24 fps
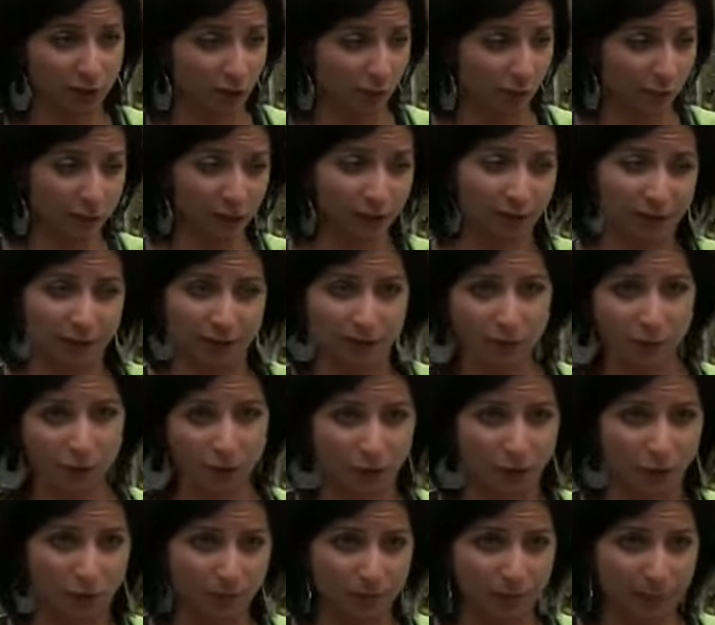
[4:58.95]
So we did this
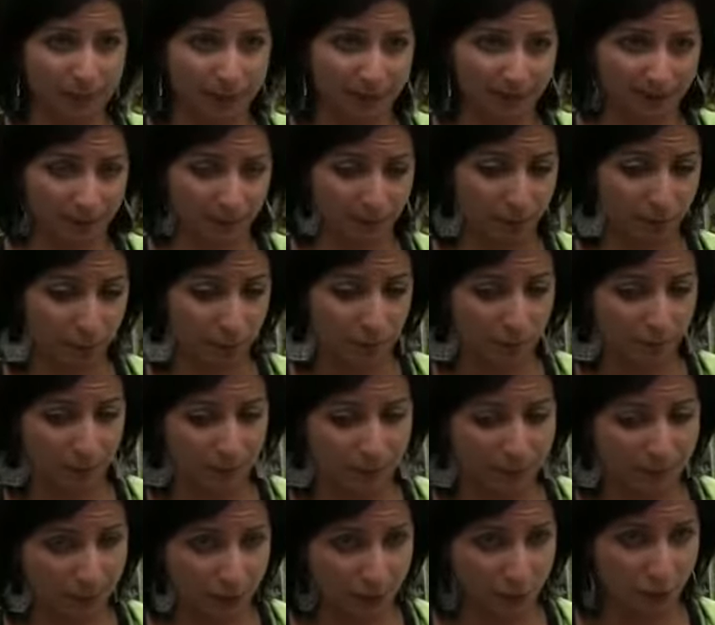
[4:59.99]
whole comparison between
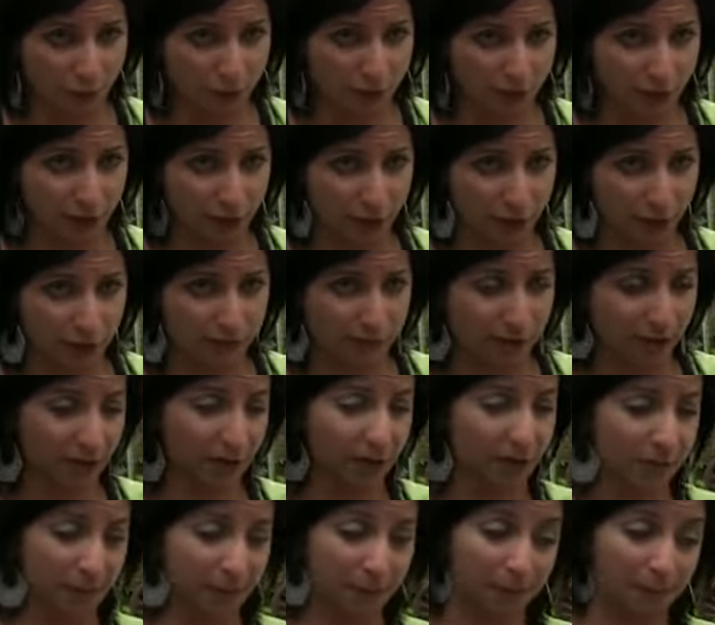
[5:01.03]
people who got the drama
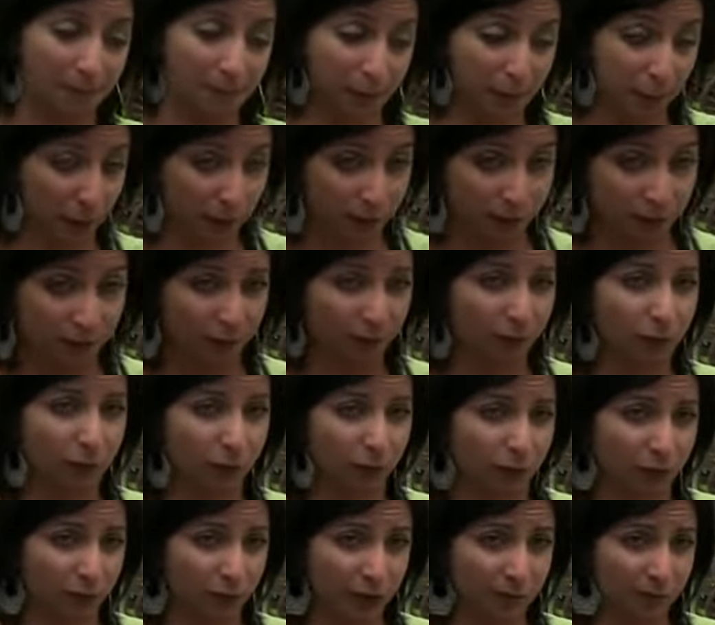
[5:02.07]
therapy and people who didn't do
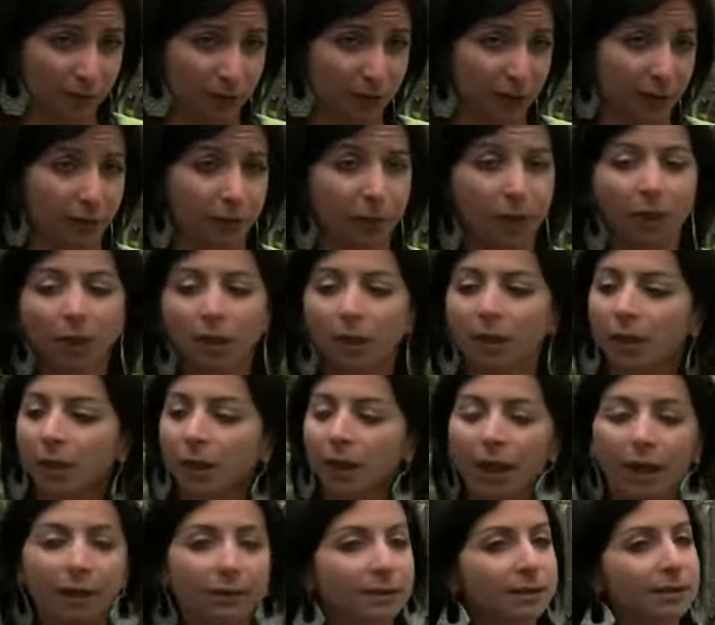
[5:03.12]
the drama therapy.
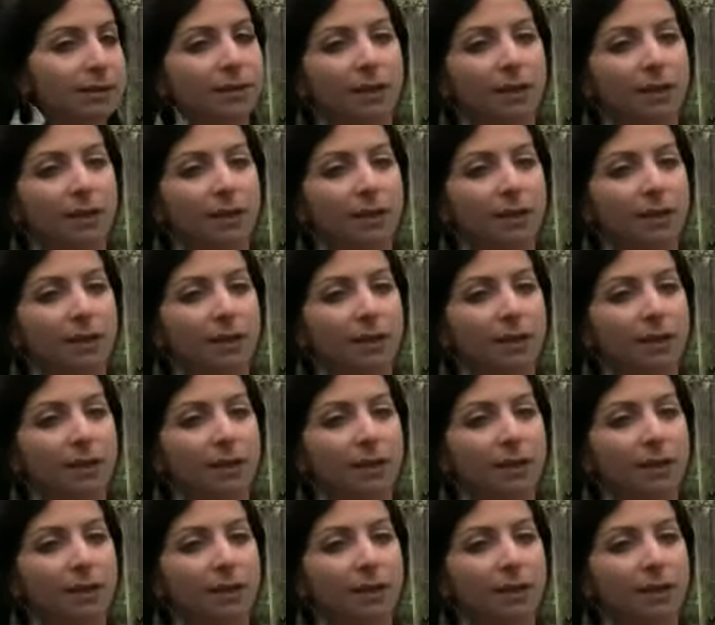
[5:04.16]
And the